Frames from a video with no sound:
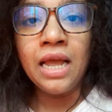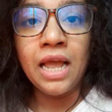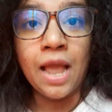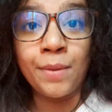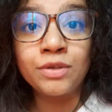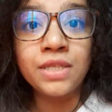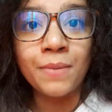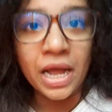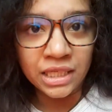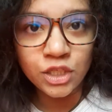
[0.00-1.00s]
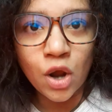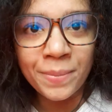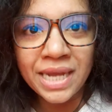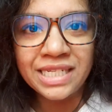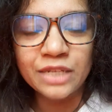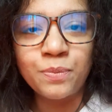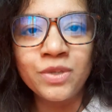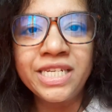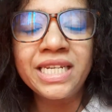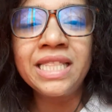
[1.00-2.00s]
about some other topic, just
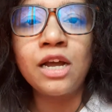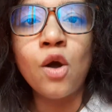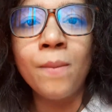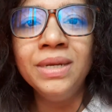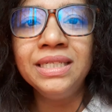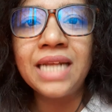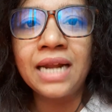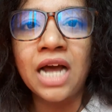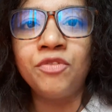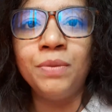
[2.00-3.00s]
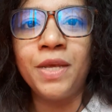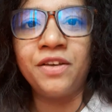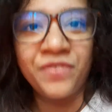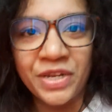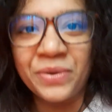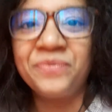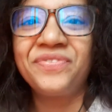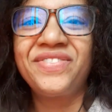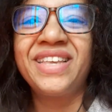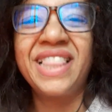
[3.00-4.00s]
post it in the comment and I will make a video.
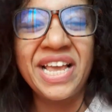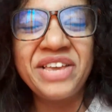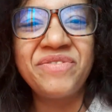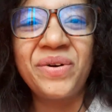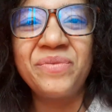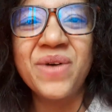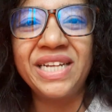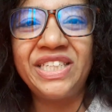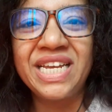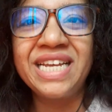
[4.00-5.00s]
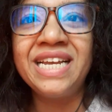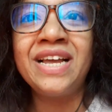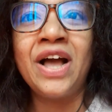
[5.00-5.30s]
Thank you for watching.